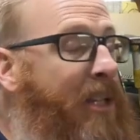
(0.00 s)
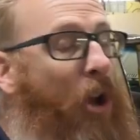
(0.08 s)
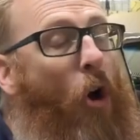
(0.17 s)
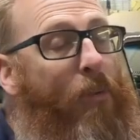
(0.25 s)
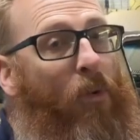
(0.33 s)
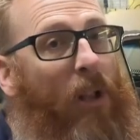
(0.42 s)
I
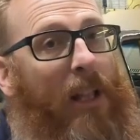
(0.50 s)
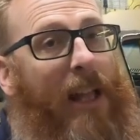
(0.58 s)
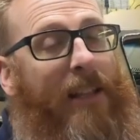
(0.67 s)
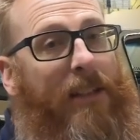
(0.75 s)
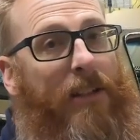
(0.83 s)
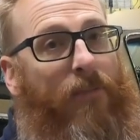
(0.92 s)
hope you really
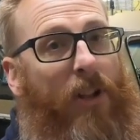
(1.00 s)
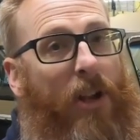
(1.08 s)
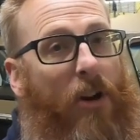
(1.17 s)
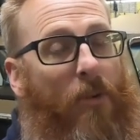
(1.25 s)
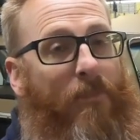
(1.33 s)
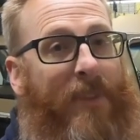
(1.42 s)
liked this
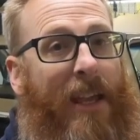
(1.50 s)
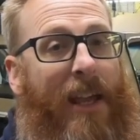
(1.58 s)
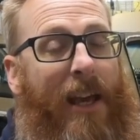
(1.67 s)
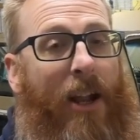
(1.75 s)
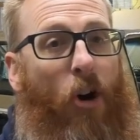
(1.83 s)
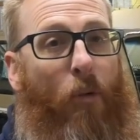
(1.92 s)
video
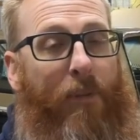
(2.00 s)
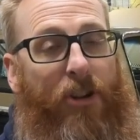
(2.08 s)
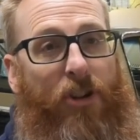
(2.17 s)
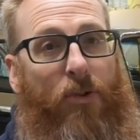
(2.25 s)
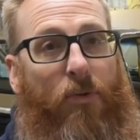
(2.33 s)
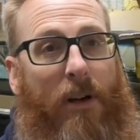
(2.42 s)
and I hope
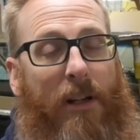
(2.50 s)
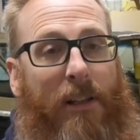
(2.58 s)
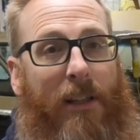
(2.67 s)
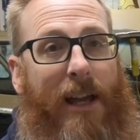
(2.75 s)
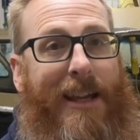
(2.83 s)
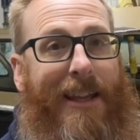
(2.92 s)
that you uh,
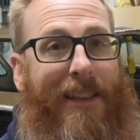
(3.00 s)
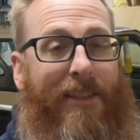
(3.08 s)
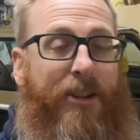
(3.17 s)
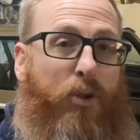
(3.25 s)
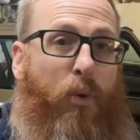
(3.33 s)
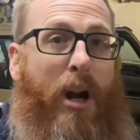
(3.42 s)
like
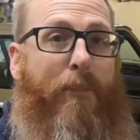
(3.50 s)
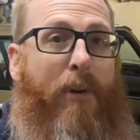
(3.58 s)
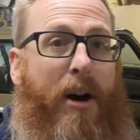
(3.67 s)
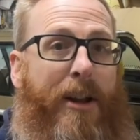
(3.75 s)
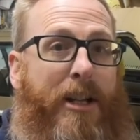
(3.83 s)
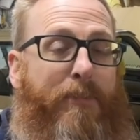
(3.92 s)
the square
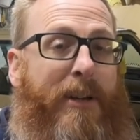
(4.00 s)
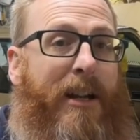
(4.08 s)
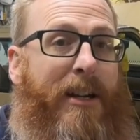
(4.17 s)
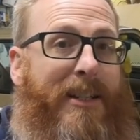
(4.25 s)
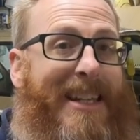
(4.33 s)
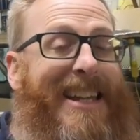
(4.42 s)
bodies
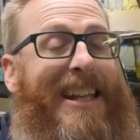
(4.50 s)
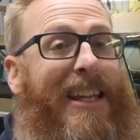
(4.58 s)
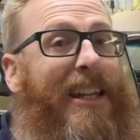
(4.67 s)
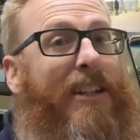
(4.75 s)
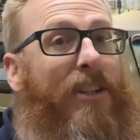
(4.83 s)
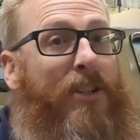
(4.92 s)
because it
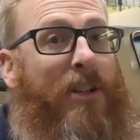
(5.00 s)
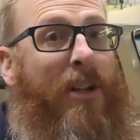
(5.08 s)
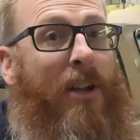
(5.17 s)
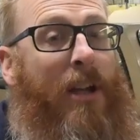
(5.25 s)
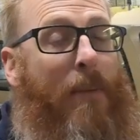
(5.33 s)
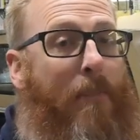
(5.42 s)
is
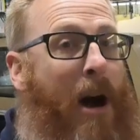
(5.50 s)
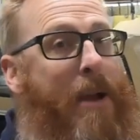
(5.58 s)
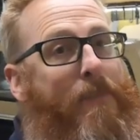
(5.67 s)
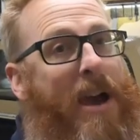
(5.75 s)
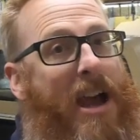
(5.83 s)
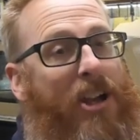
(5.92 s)
my
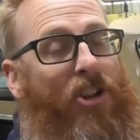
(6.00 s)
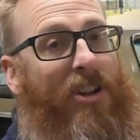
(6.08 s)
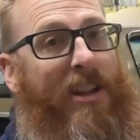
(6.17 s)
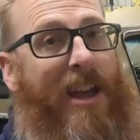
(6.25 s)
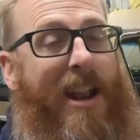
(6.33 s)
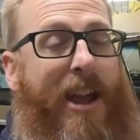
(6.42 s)

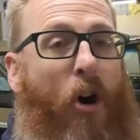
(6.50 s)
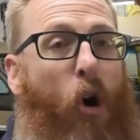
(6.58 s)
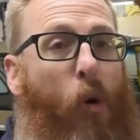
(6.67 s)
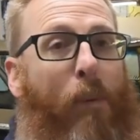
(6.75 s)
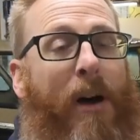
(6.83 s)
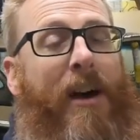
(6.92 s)
passion and I
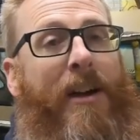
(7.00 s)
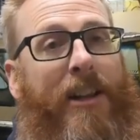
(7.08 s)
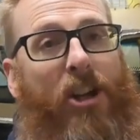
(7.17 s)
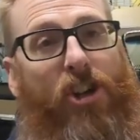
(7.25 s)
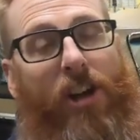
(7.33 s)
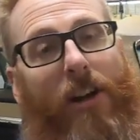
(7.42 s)
hope
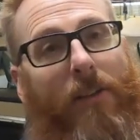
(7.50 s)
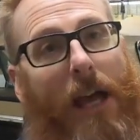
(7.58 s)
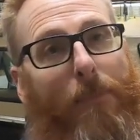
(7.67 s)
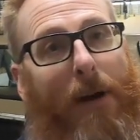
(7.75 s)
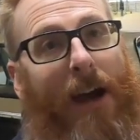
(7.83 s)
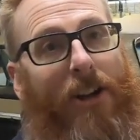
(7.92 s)
to share
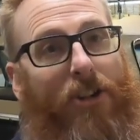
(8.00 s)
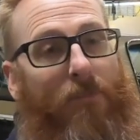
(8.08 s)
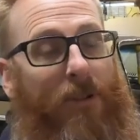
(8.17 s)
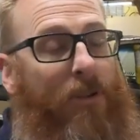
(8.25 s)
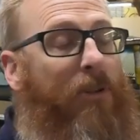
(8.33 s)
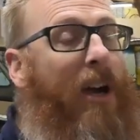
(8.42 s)
that passion
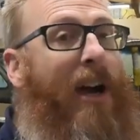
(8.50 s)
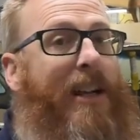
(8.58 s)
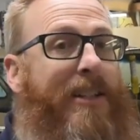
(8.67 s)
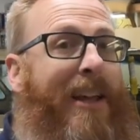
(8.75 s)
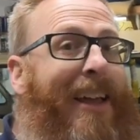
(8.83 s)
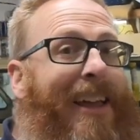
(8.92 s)
with you
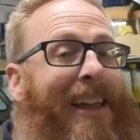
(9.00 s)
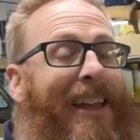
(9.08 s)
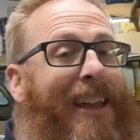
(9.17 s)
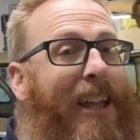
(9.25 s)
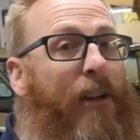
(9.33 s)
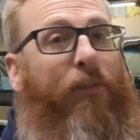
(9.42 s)
guys.
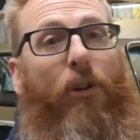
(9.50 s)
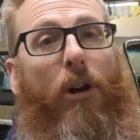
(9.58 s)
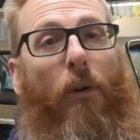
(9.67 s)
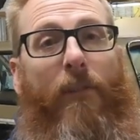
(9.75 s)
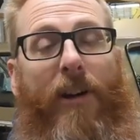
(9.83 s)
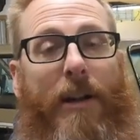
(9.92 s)
If you
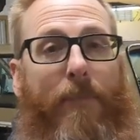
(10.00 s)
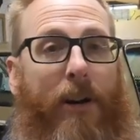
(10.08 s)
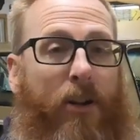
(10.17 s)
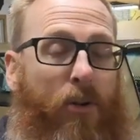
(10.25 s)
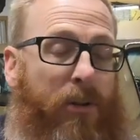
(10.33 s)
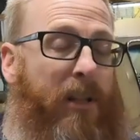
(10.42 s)
know of
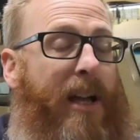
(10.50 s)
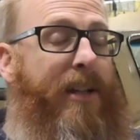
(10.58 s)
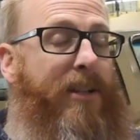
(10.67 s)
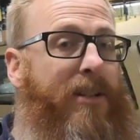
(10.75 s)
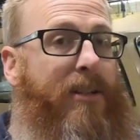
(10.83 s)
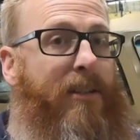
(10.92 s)
anybody who
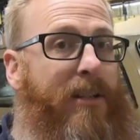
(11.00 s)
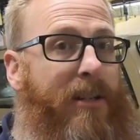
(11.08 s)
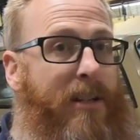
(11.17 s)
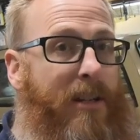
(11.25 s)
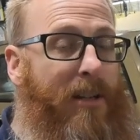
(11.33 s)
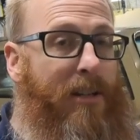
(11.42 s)
likes
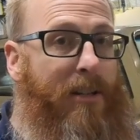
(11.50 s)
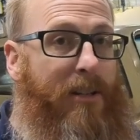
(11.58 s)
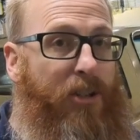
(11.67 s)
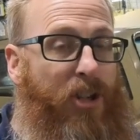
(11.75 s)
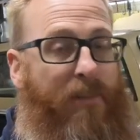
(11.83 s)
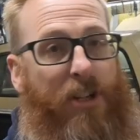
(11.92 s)
the
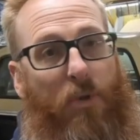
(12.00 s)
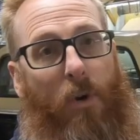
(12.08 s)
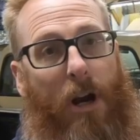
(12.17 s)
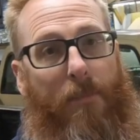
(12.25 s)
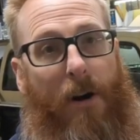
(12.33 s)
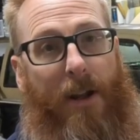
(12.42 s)
Chevy
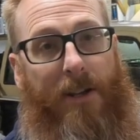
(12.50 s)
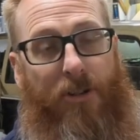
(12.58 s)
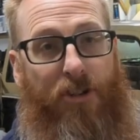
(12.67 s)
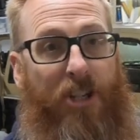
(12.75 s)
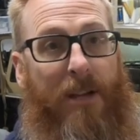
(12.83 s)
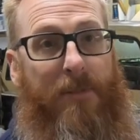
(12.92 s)
square bodies or
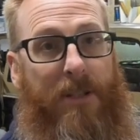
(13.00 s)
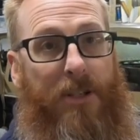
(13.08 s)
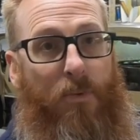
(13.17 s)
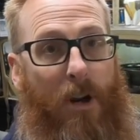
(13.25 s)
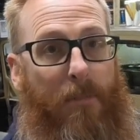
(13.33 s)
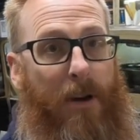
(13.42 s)
GMC
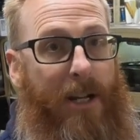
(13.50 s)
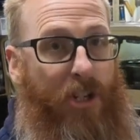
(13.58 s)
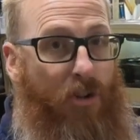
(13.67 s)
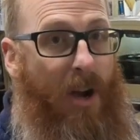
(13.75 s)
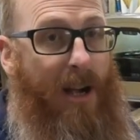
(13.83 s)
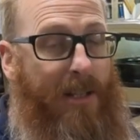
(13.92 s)
square body
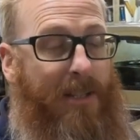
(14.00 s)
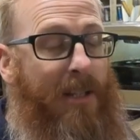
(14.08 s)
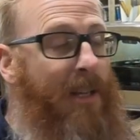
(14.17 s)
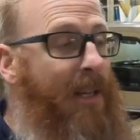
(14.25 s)
trucks,